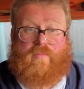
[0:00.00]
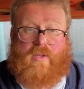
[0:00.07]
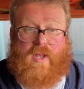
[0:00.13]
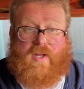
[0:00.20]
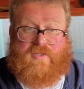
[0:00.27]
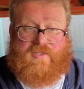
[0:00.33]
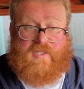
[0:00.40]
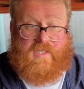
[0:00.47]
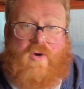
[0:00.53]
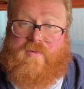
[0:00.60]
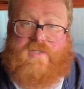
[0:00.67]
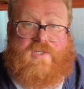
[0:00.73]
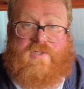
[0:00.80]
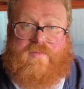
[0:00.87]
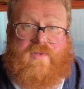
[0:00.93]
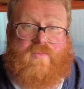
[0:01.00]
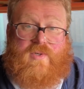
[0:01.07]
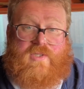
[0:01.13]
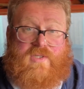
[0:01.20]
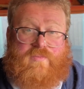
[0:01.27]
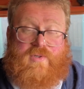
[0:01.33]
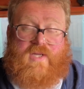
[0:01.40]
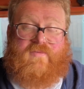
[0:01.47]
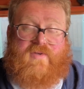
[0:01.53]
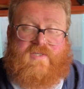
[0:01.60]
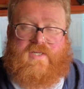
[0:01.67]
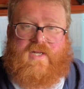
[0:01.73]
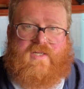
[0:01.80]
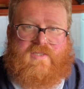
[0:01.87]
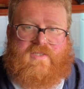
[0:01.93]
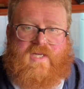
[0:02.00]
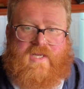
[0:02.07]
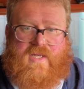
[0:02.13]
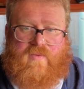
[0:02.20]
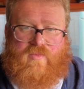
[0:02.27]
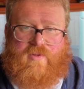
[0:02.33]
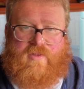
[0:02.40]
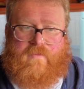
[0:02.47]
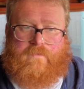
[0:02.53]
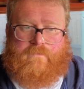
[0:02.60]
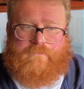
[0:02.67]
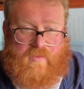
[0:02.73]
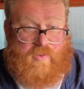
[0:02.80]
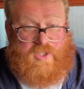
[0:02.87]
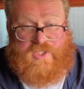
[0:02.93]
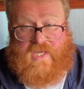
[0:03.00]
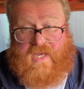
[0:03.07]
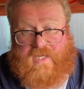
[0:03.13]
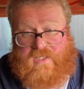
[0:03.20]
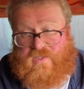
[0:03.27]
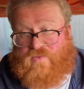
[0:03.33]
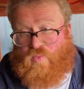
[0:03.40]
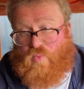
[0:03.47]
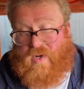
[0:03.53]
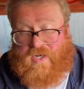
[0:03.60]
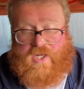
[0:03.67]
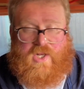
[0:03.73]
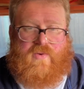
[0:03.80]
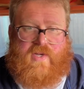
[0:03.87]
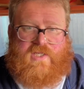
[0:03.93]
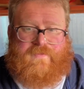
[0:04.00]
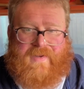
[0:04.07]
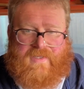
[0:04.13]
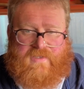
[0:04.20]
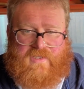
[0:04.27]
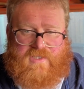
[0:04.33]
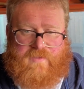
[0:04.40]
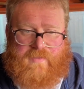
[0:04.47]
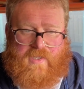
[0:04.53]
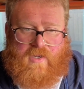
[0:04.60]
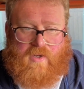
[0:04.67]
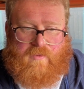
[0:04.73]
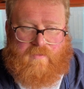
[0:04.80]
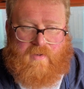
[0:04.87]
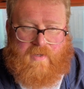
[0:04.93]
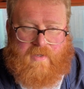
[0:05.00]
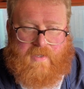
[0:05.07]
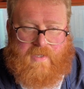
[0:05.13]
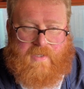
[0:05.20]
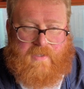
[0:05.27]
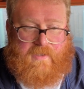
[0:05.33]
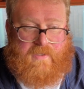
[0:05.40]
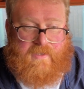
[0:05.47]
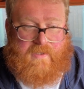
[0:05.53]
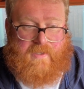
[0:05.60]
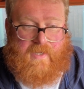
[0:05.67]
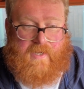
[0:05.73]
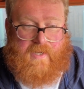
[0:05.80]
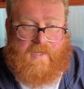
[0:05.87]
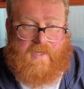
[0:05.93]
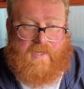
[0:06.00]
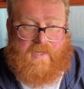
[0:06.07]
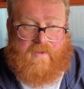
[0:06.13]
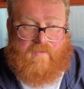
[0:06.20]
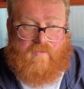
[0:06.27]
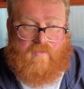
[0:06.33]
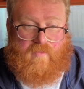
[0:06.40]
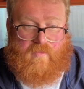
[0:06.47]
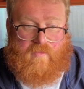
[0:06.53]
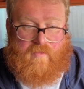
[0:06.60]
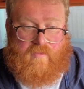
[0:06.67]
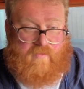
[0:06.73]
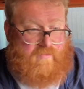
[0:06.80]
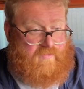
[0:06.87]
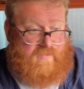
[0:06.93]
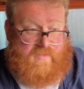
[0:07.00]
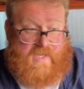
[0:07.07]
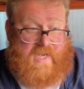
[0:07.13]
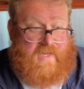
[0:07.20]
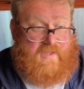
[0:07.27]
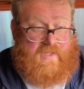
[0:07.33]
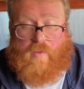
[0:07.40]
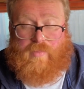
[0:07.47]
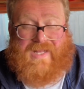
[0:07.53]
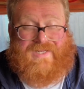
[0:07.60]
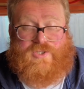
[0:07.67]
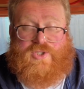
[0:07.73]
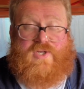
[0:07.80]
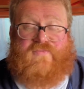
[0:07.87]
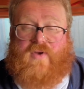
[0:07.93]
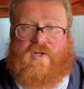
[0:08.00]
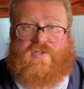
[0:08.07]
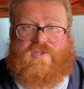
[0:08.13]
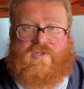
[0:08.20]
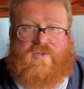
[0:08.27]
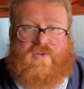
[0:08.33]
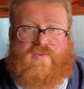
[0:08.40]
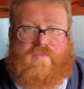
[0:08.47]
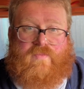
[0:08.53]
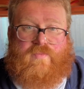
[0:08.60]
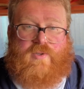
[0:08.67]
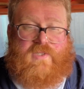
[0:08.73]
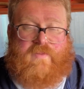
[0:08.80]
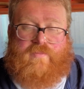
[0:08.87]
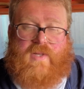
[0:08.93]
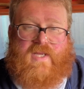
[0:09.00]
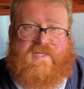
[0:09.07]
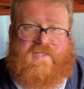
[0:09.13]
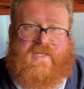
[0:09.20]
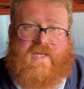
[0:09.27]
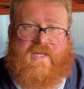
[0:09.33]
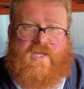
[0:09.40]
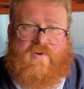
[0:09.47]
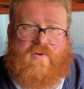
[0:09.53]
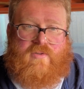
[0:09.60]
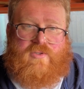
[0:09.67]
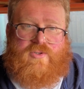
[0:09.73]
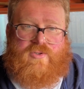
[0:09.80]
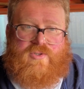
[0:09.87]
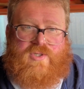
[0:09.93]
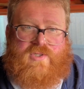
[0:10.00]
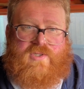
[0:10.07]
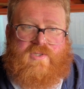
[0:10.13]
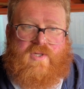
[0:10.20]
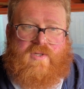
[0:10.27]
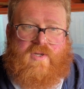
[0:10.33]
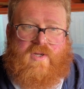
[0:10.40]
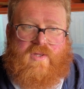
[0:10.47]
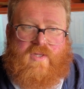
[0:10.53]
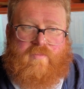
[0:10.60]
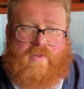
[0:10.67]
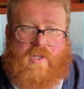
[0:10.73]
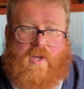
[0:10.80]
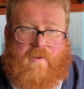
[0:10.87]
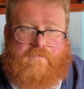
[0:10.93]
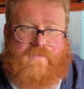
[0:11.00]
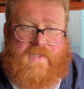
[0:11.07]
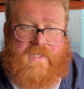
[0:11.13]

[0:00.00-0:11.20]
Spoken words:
plot, or is it something which the previous tenant's taken with them? In which case, when can you expect it to be gone by? And what plans you've got to put in place to get your own structures on the plot.